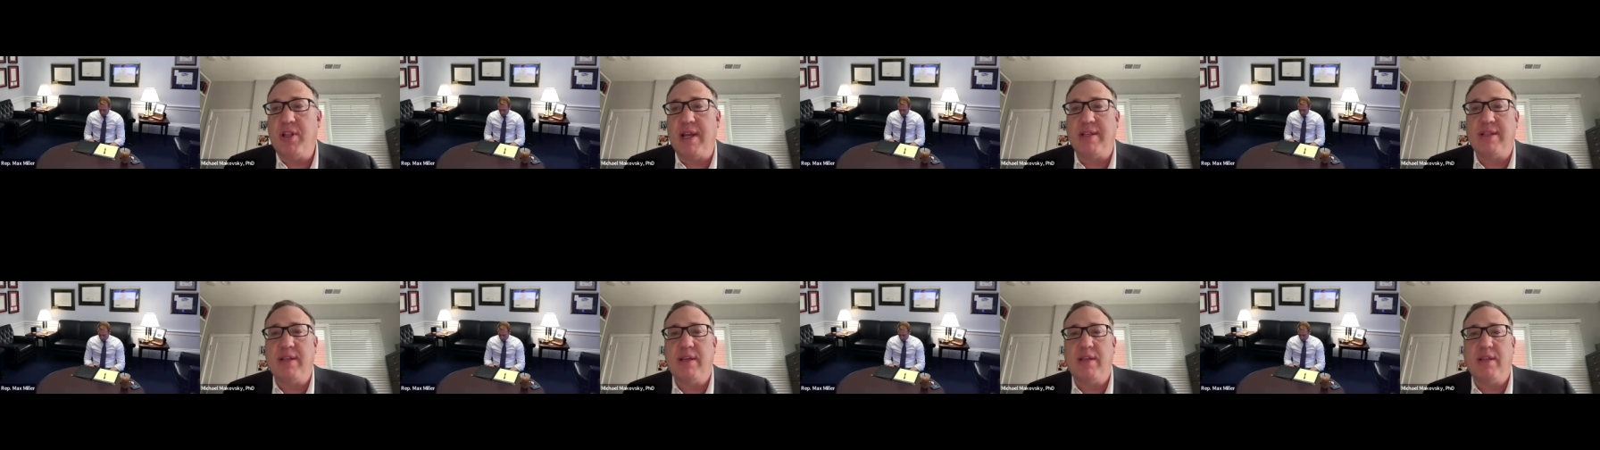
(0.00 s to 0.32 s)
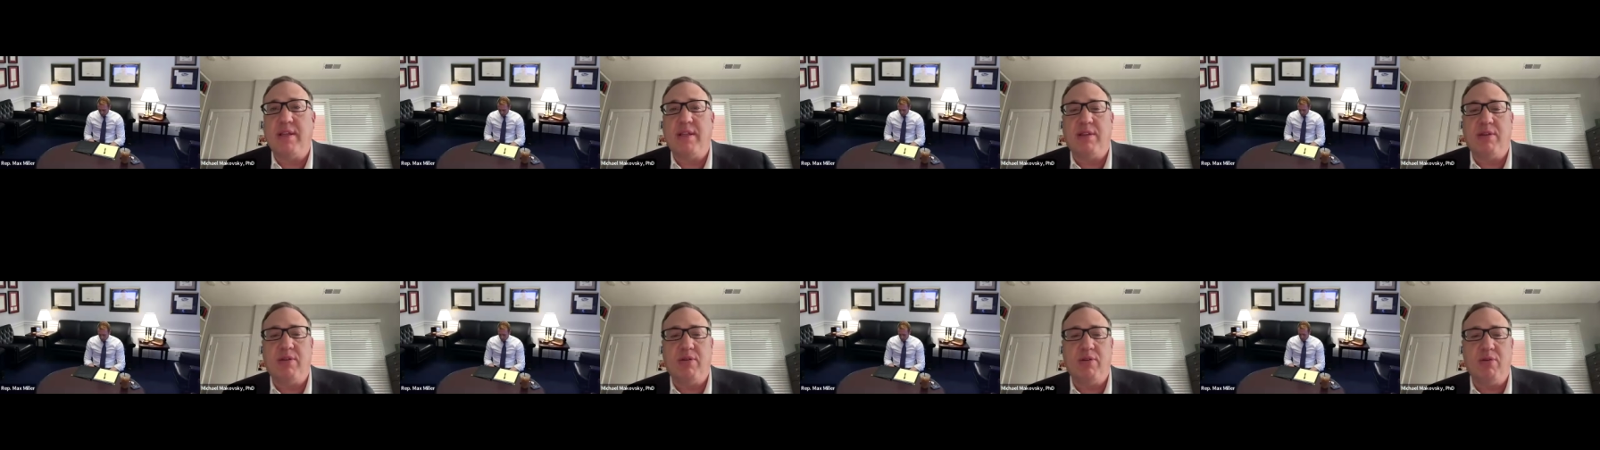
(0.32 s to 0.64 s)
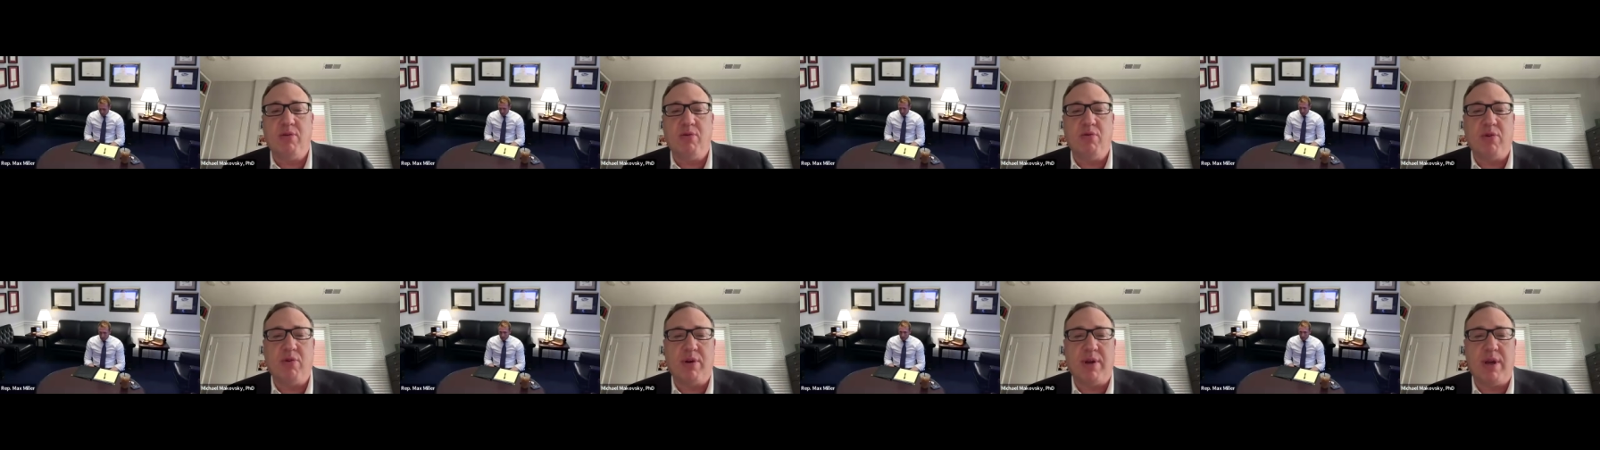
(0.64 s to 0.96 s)
elected
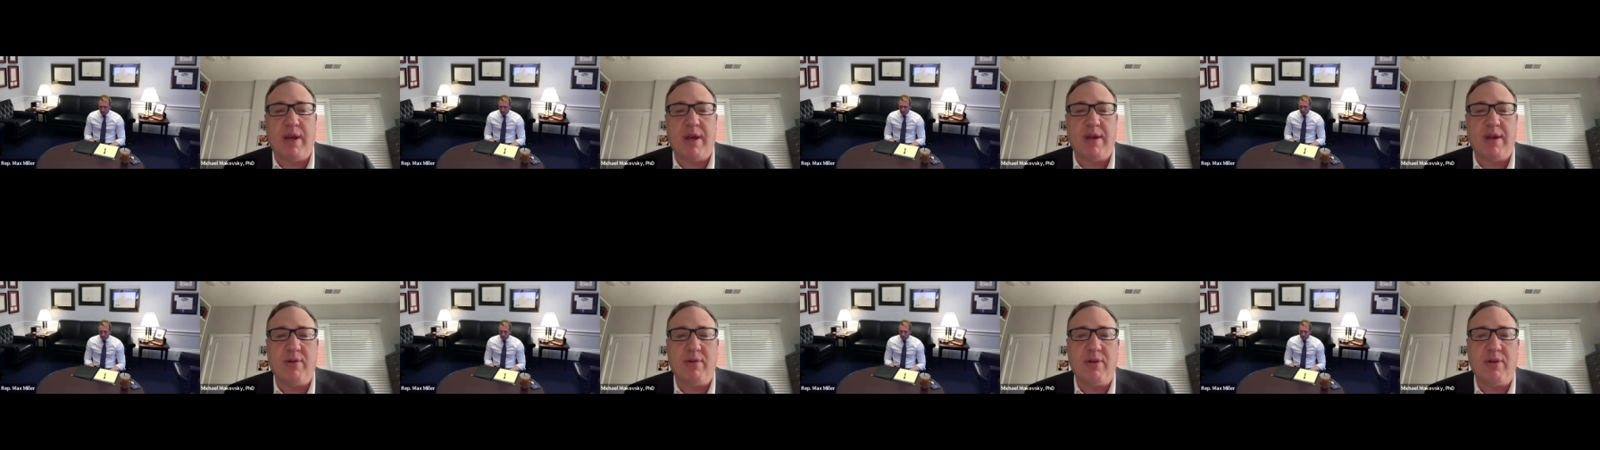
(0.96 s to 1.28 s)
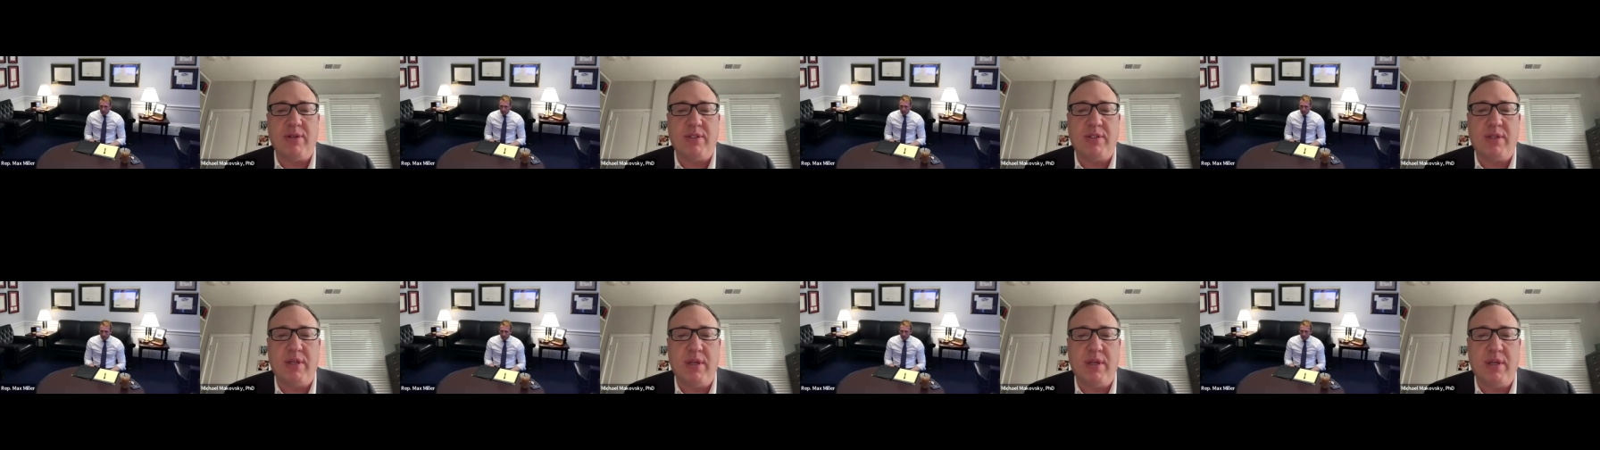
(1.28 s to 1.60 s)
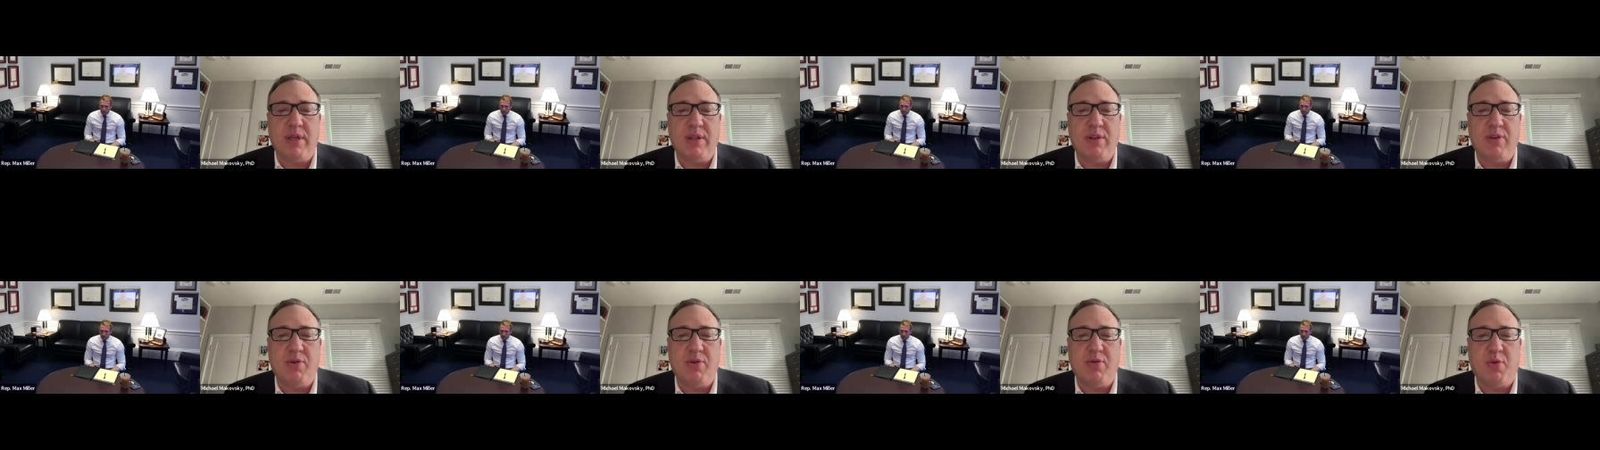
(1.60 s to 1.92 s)
to Congress
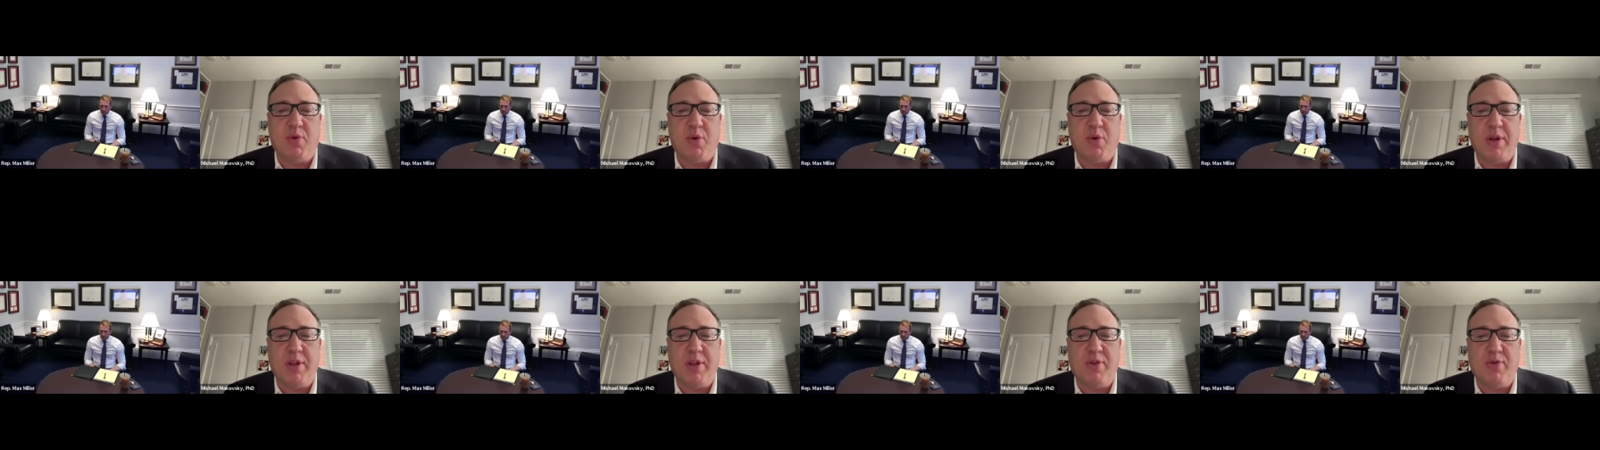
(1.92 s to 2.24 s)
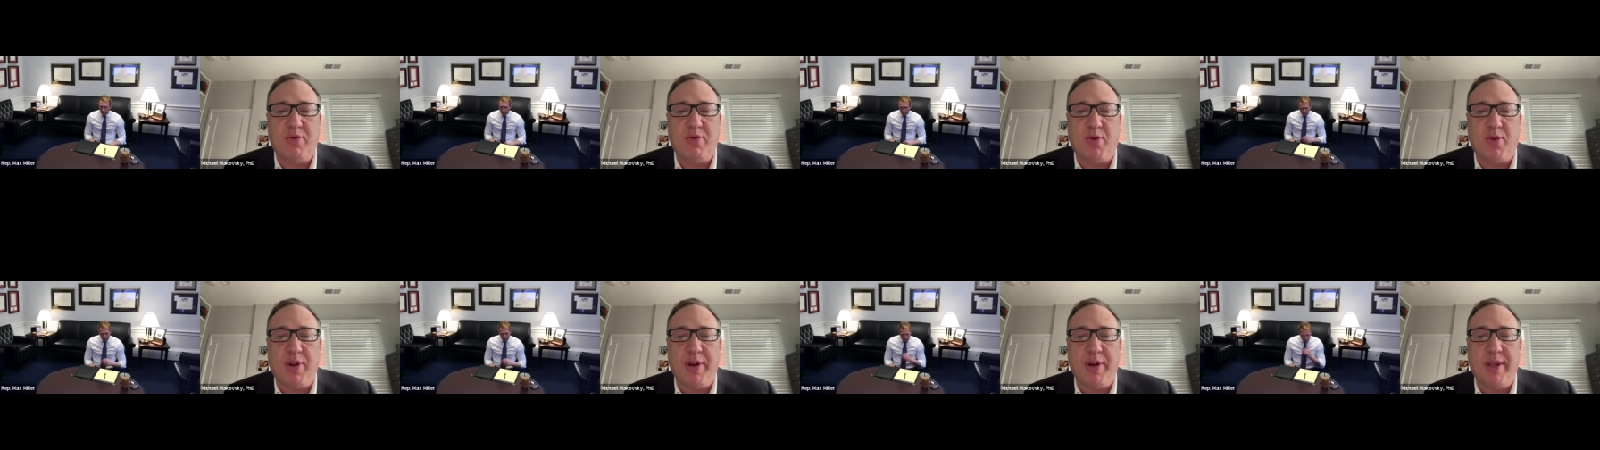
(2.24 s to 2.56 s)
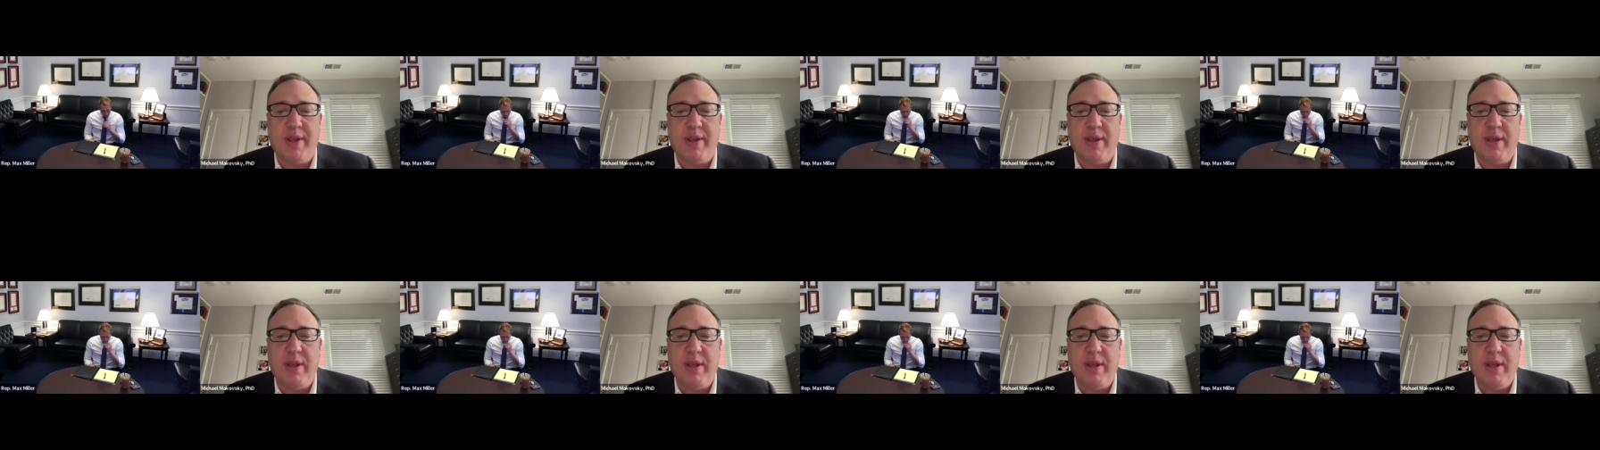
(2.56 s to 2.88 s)
in
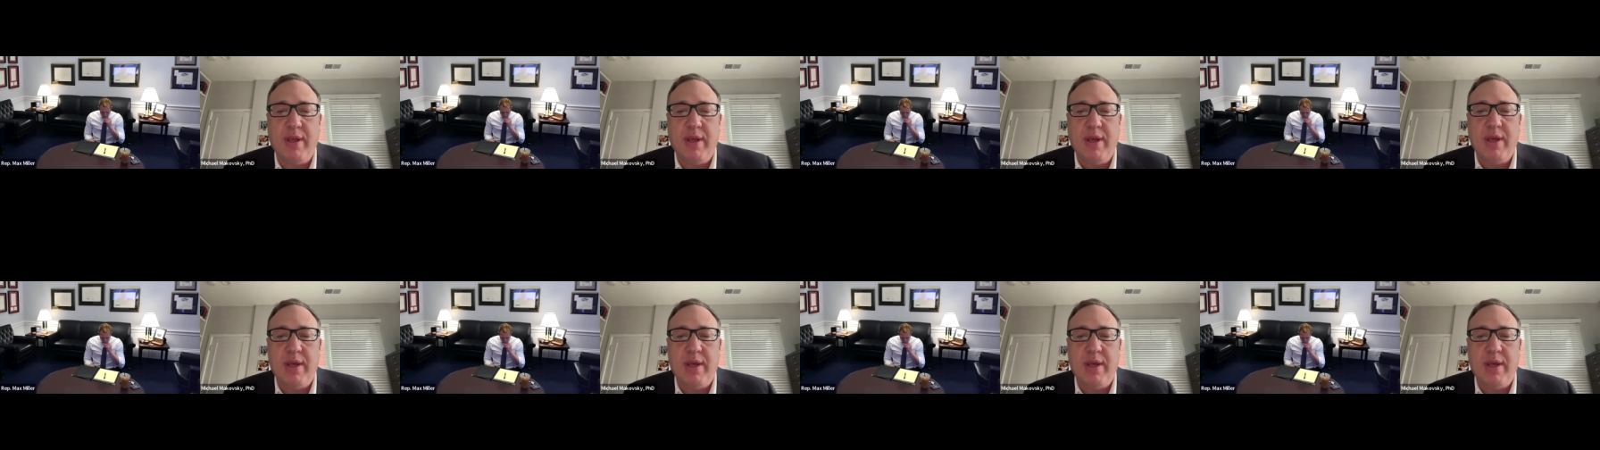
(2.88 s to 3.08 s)
2020,